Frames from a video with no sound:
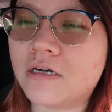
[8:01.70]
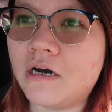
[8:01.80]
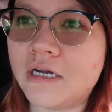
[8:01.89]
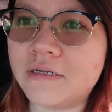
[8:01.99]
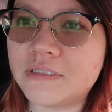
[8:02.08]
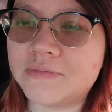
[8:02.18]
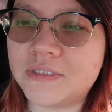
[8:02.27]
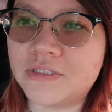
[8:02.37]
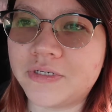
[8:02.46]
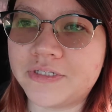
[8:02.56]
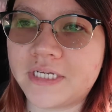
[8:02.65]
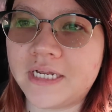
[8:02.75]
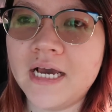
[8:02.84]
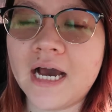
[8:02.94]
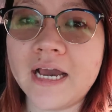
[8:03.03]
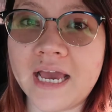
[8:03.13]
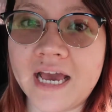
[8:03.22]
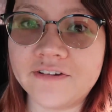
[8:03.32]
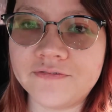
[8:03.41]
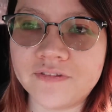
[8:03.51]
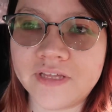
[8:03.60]
God, it's been so irritating. I
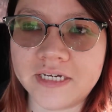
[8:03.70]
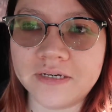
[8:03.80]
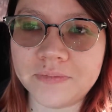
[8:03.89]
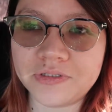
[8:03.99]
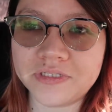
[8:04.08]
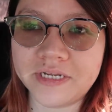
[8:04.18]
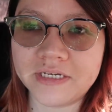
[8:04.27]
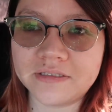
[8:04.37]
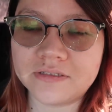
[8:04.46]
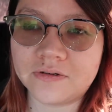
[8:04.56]
have like a Mucinex